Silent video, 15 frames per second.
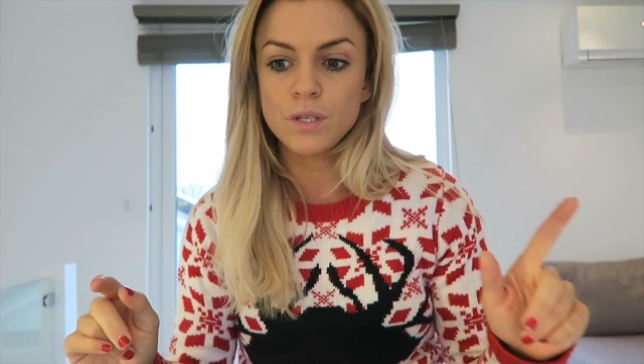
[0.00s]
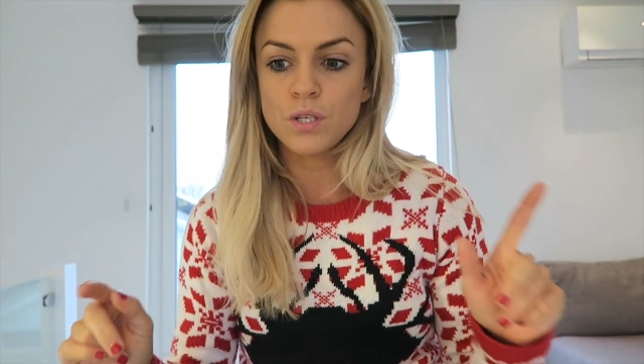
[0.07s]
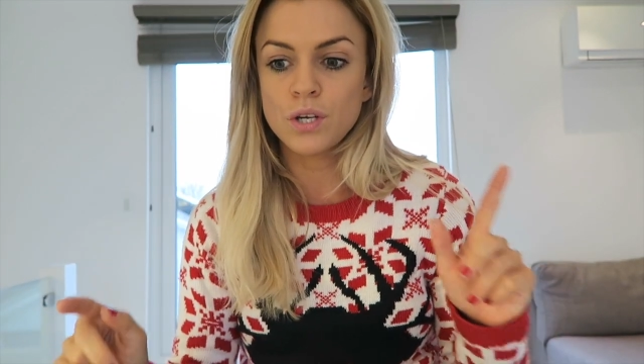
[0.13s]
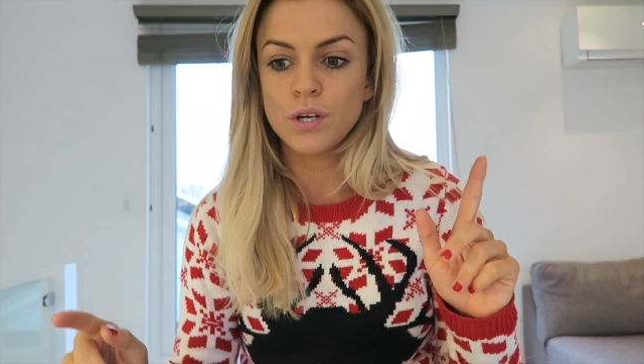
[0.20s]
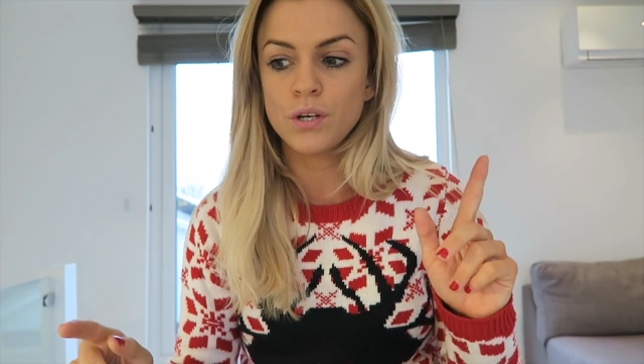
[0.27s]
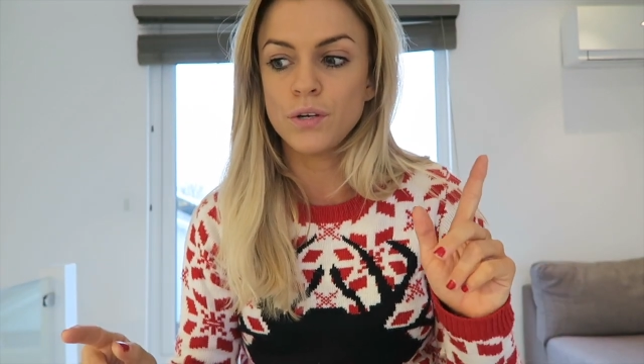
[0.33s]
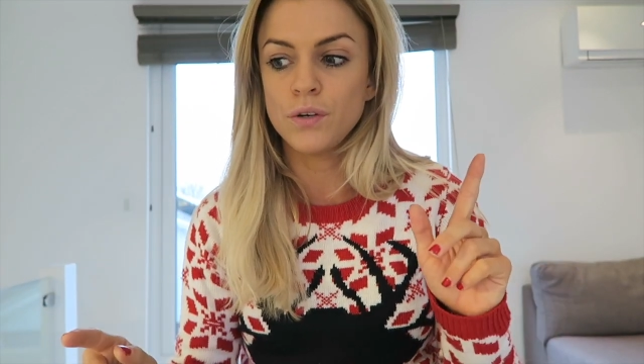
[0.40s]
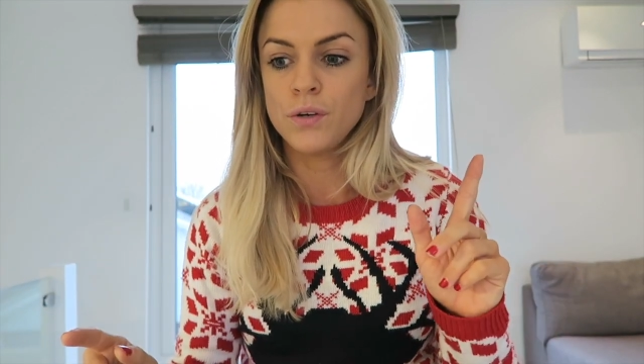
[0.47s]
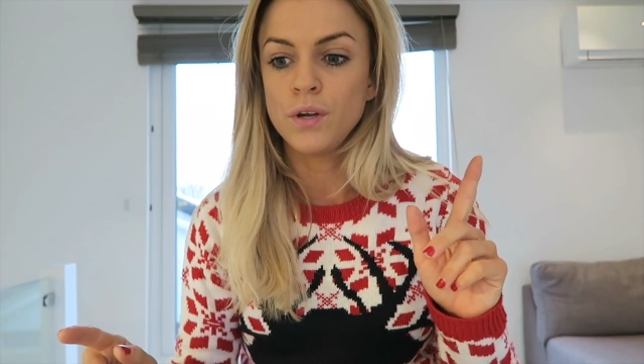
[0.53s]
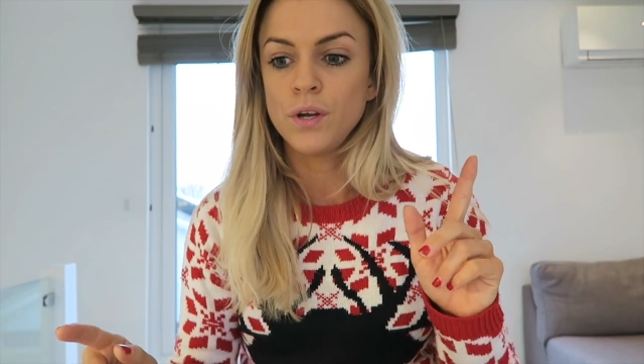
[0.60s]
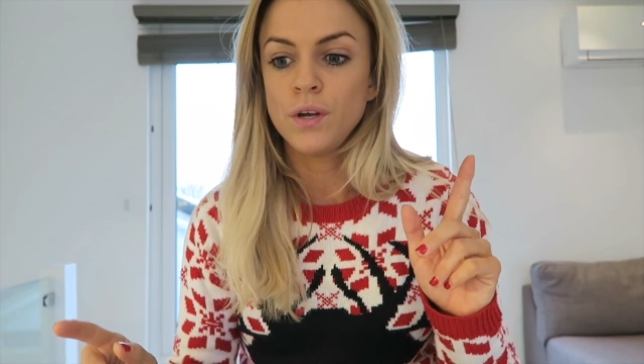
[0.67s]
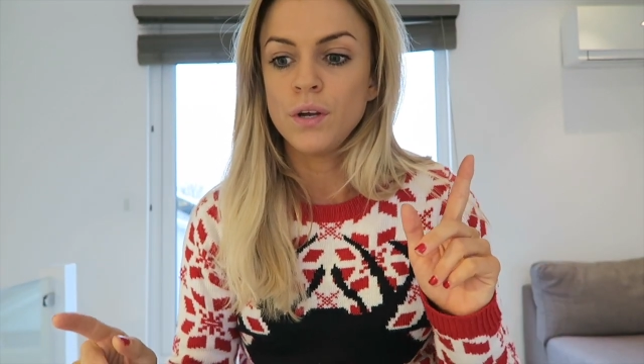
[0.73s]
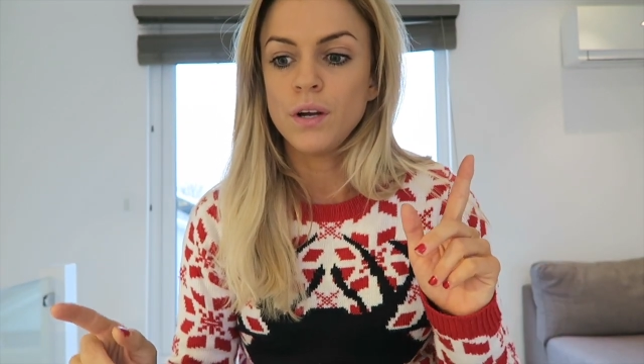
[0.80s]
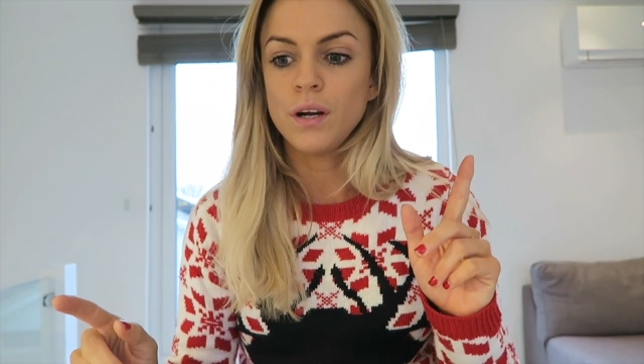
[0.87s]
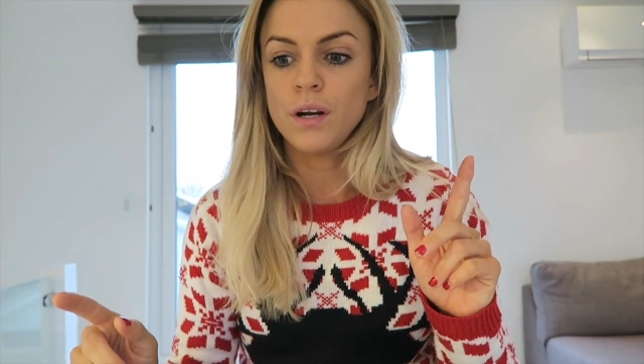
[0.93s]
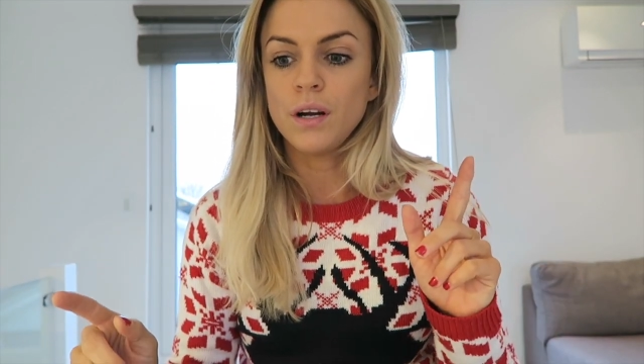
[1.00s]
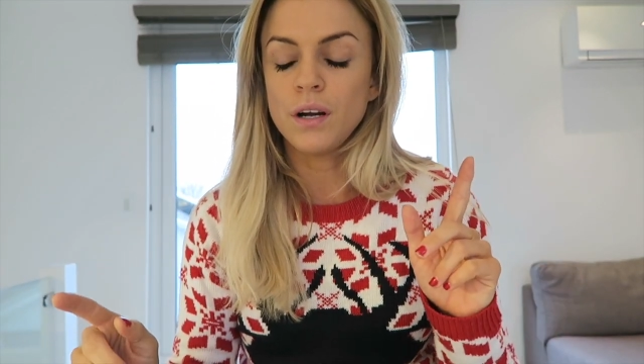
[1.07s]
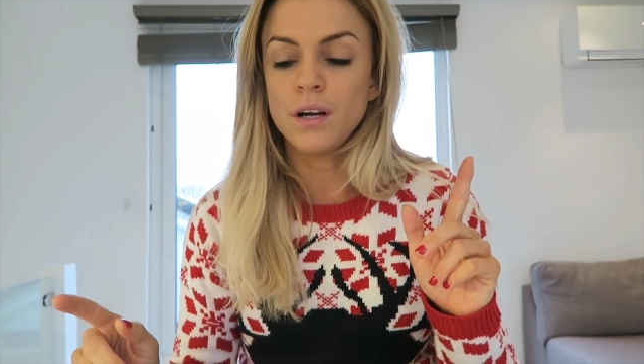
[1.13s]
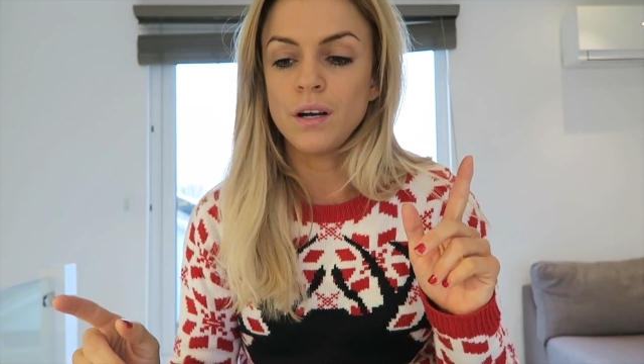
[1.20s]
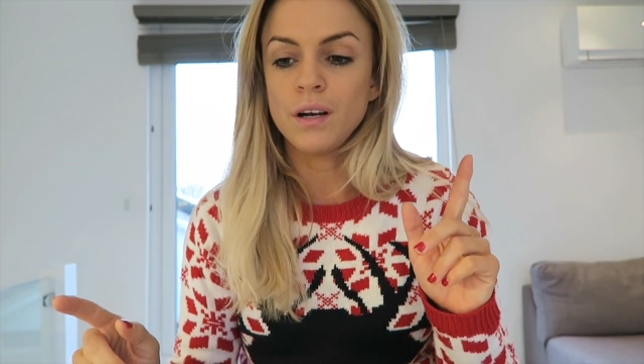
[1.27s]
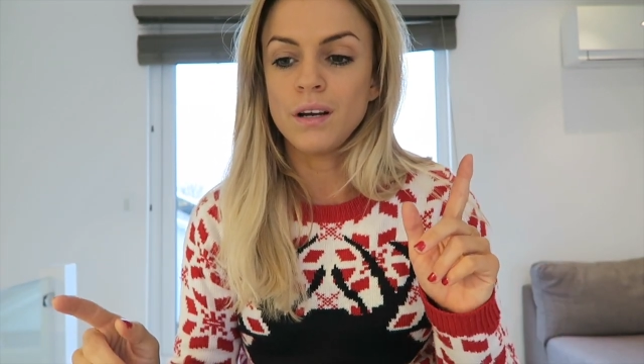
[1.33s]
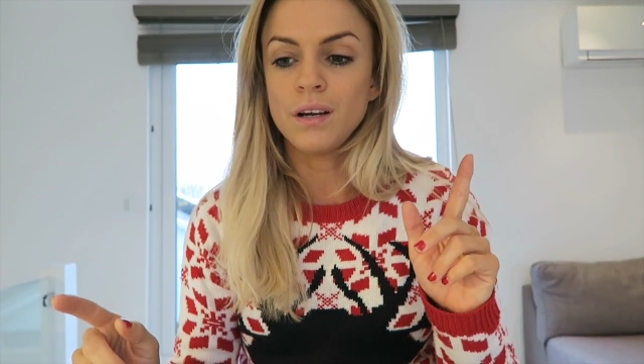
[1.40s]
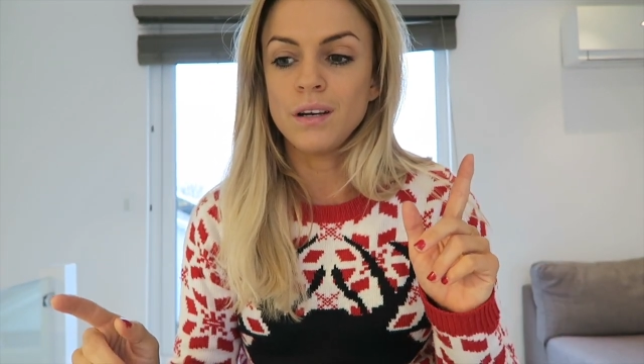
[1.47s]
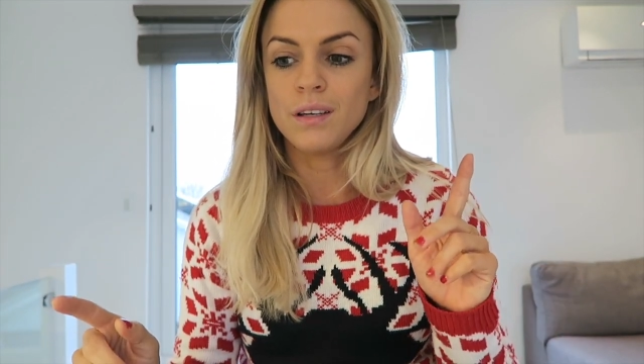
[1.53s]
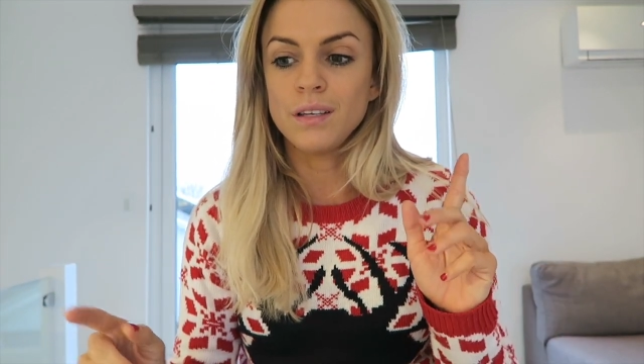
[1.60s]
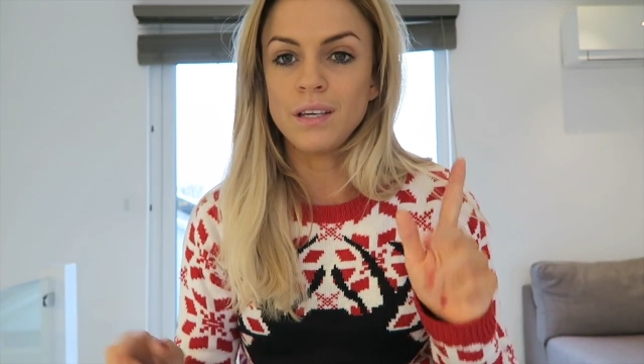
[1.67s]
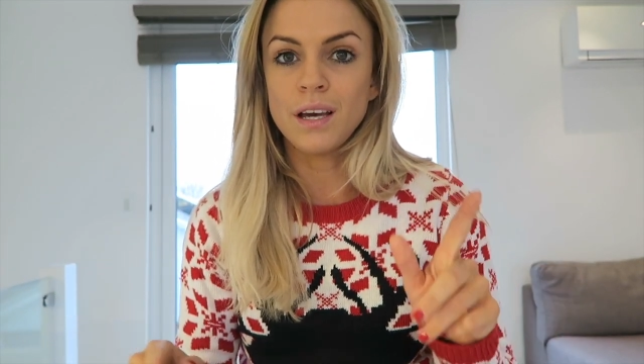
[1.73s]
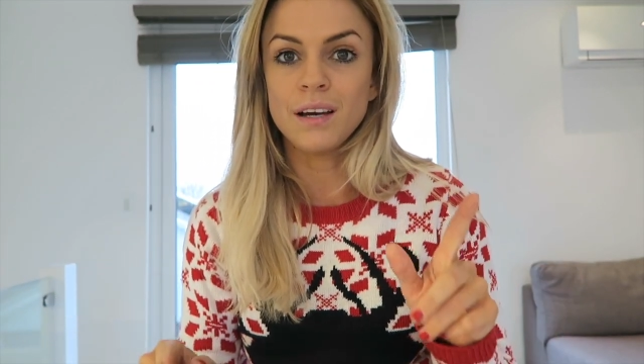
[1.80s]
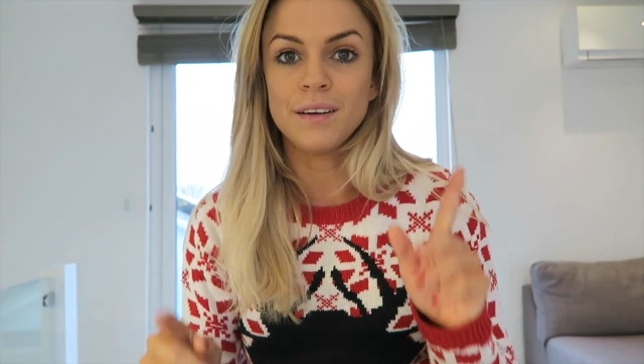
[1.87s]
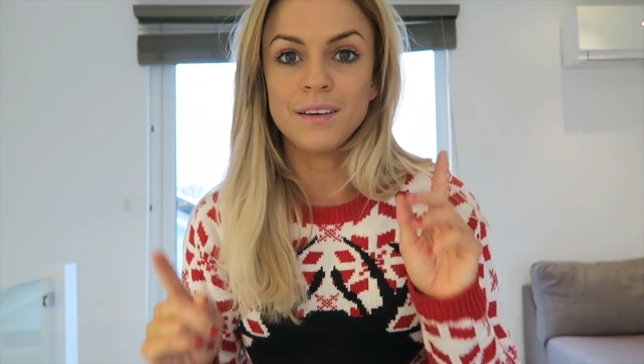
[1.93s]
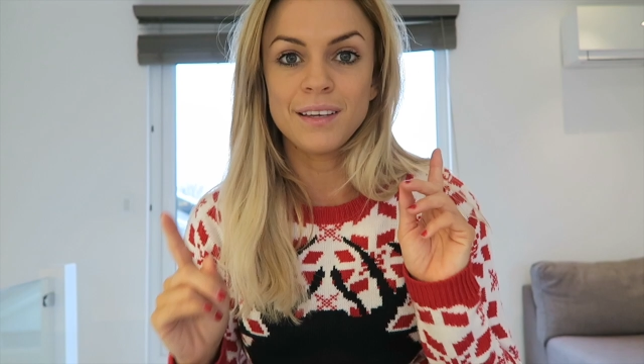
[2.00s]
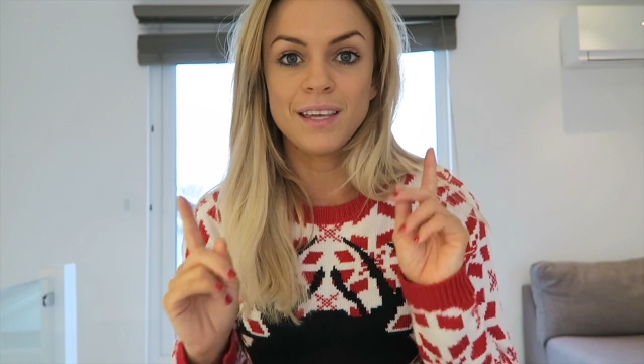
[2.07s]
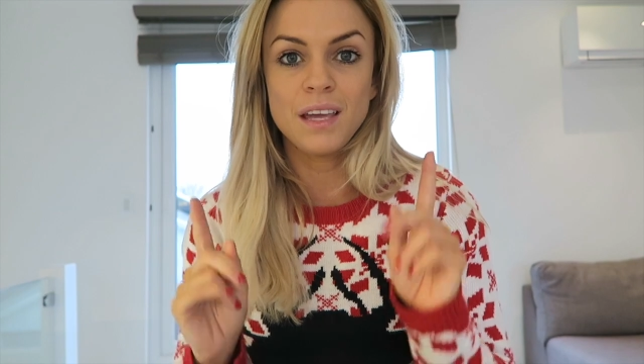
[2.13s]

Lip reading: So yeah,